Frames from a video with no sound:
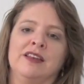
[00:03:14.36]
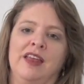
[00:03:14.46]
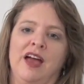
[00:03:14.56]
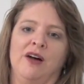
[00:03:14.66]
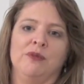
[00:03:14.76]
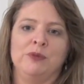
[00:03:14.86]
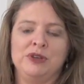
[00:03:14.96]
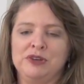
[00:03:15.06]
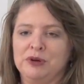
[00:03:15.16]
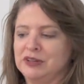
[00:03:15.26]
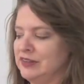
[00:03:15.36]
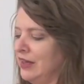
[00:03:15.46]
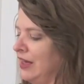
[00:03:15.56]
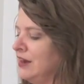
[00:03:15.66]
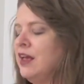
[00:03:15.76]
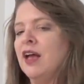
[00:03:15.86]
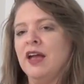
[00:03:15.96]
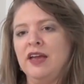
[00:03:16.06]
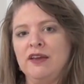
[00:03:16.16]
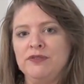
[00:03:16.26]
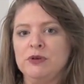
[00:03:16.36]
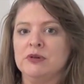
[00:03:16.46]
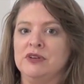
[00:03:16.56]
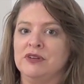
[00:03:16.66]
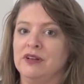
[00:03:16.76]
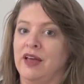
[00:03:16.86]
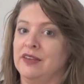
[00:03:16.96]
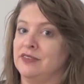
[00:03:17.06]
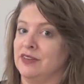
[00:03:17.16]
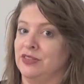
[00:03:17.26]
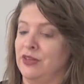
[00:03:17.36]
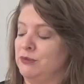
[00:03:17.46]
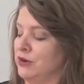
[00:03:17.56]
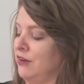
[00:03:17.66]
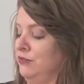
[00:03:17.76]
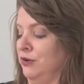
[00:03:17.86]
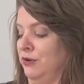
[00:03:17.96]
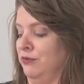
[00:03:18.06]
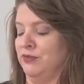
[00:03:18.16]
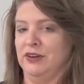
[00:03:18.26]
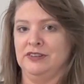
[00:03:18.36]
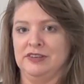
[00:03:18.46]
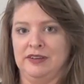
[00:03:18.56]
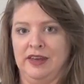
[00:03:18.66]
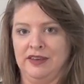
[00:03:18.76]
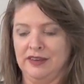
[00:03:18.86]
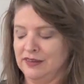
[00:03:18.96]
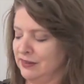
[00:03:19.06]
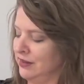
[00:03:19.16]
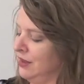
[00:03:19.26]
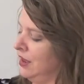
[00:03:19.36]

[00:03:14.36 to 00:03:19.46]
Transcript: Now, when you are done, if you're utilizing a thumb drive, don't forget to take it.